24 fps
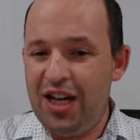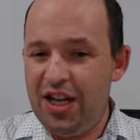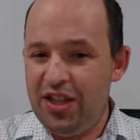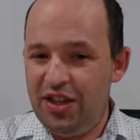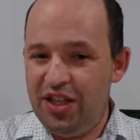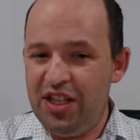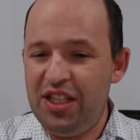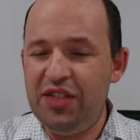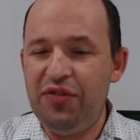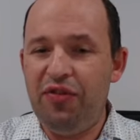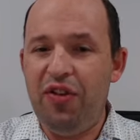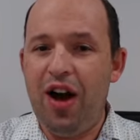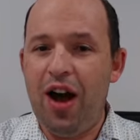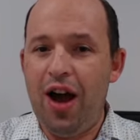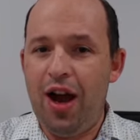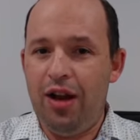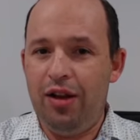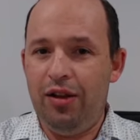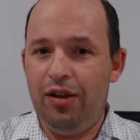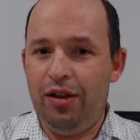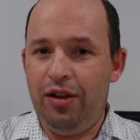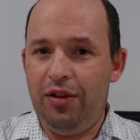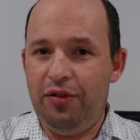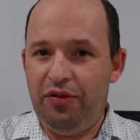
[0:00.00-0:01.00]
this
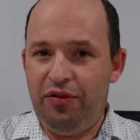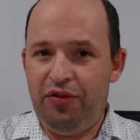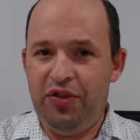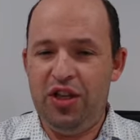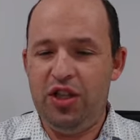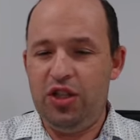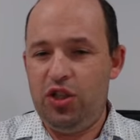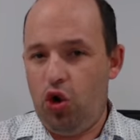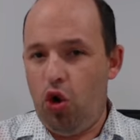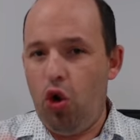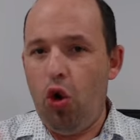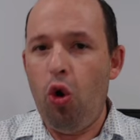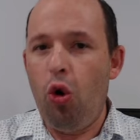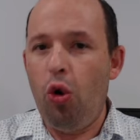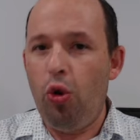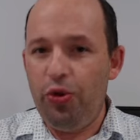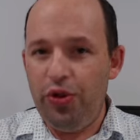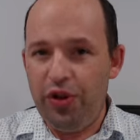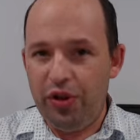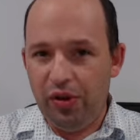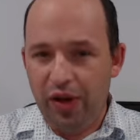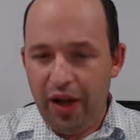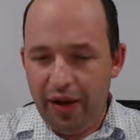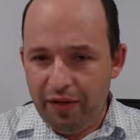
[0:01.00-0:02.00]
file fits all
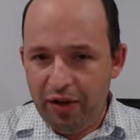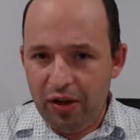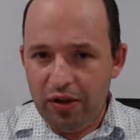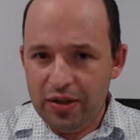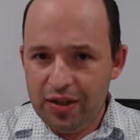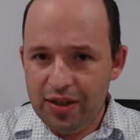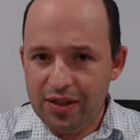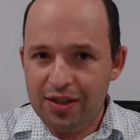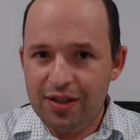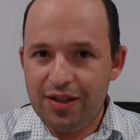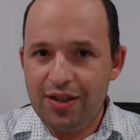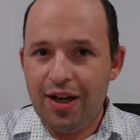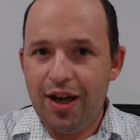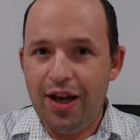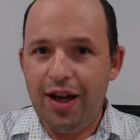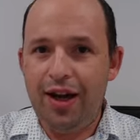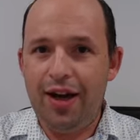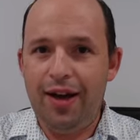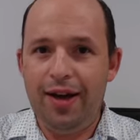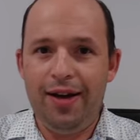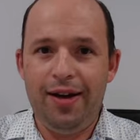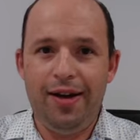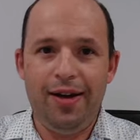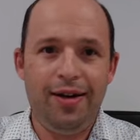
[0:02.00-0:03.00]
the levels.
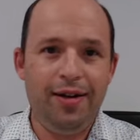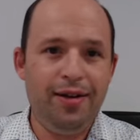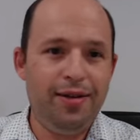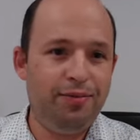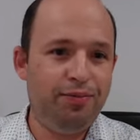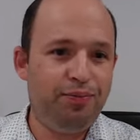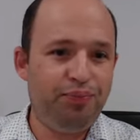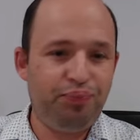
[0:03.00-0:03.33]
As I